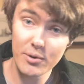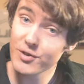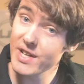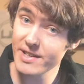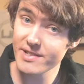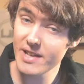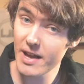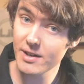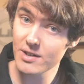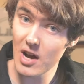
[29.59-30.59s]
New Zealand
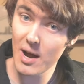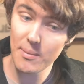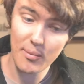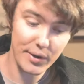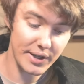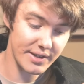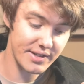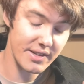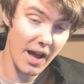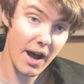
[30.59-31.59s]
Standard Time, we're going to
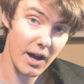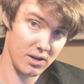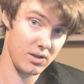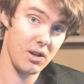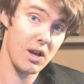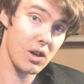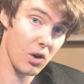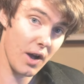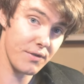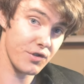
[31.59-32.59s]
start a
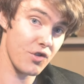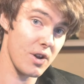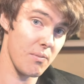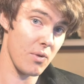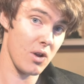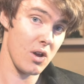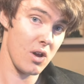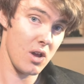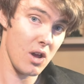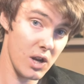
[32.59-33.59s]
live stream.
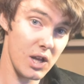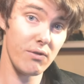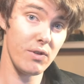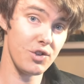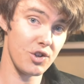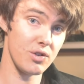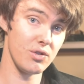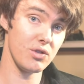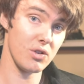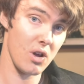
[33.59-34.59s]
A League of
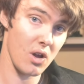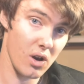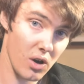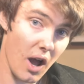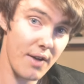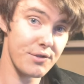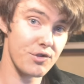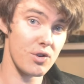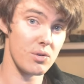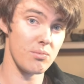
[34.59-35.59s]
Legends live
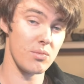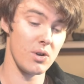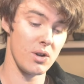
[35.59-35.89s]
stream.